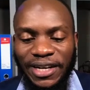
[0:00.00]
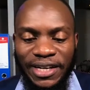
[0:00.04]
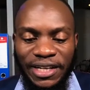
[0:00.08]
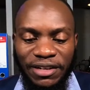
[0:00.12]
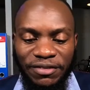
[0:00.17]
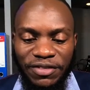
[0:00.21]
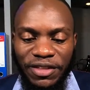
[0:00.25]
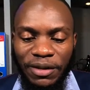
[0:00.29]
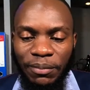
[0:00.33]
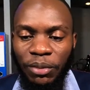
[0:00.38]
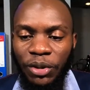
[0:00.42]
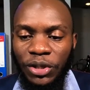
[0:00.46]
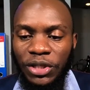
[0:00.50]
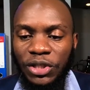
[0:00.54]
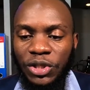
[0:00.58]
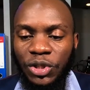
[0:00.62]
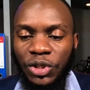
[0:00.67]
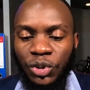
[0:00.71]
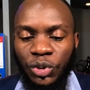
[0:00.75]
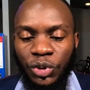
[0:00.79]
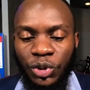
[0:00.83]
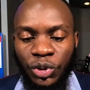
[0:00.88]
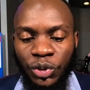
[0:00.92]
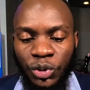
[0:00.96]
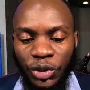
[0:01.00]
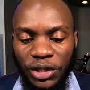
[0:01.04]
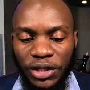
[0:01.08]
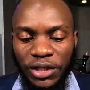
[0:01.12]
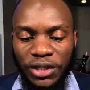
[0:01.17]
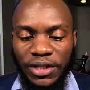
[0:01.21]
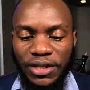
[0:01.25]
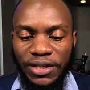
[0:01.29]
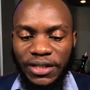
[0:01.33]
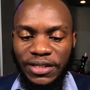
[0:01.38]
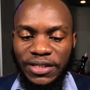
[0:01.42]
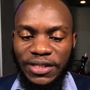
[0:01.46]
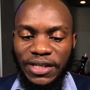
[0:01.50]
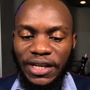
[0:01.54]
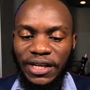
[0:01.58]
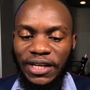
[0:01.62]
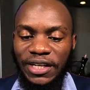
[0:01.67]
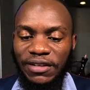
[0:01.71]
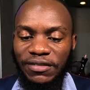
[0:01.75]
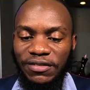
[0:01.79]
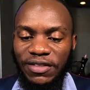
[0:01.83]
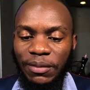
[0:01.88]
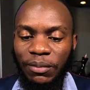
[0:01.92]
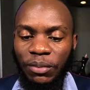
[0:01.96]
leave the body through urine, it can
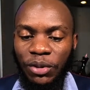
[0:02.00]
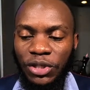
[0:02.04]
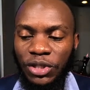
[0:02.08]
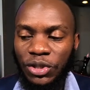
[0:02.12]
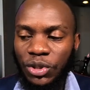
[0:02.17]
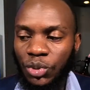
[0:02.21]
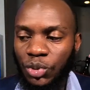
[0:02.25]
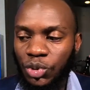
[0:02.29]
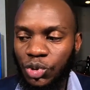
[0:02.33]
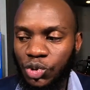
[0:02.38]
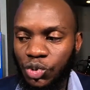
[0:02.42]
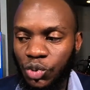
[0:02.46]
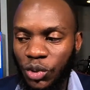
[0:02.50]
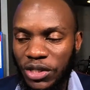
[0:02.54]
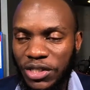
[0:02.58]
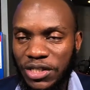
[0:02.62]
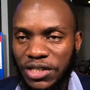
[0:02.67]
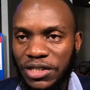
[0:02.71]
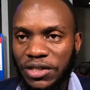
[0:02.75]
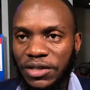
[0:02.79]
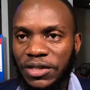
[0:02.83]
leave the body through sweat,